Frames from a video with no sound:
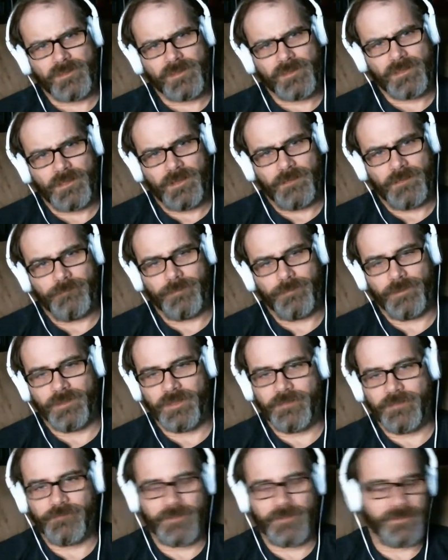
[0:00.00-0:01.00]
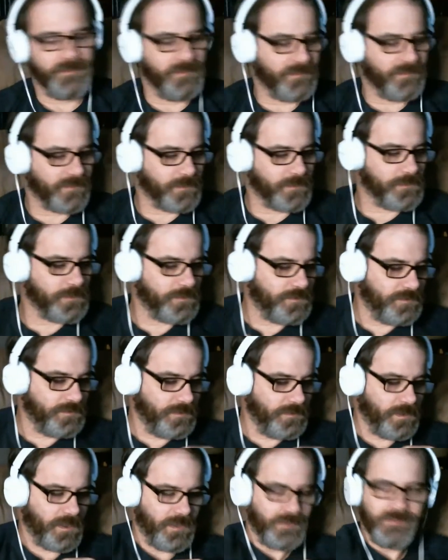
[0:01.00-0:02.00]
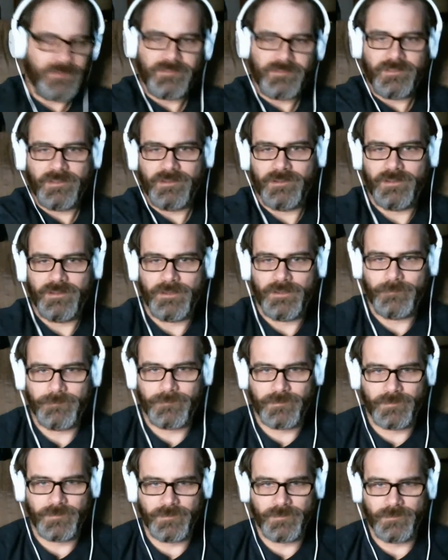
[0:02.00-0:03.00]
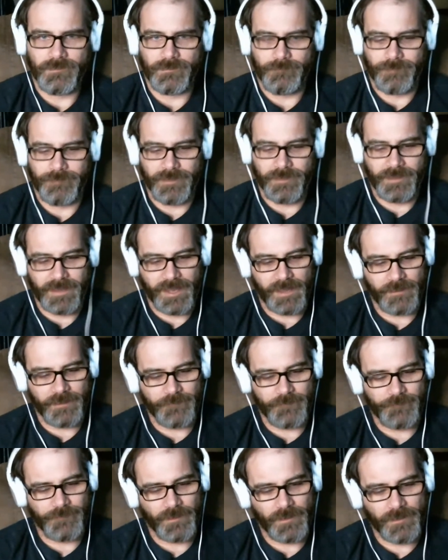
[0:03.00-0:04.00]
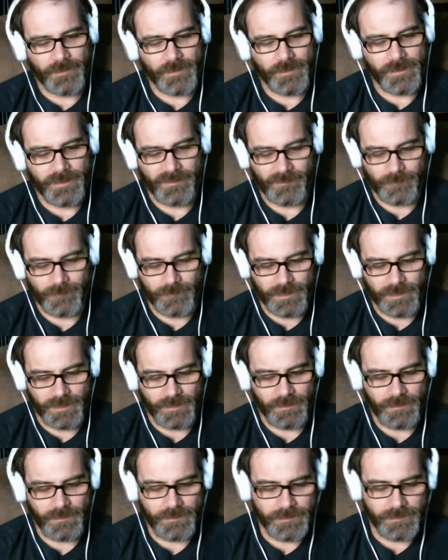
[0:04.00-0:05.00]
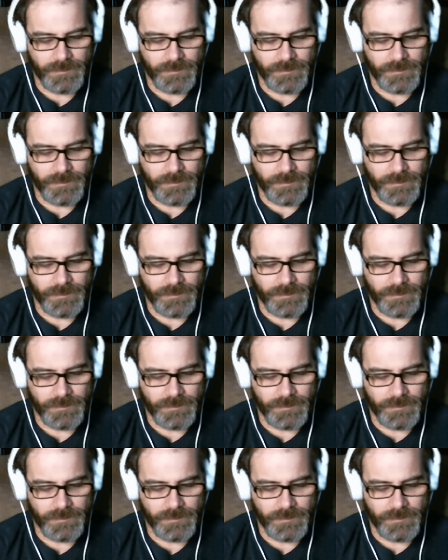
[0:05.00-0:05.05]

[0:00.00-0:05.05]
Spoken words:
I believe my Discord, I set it up to be cannon fodder as well.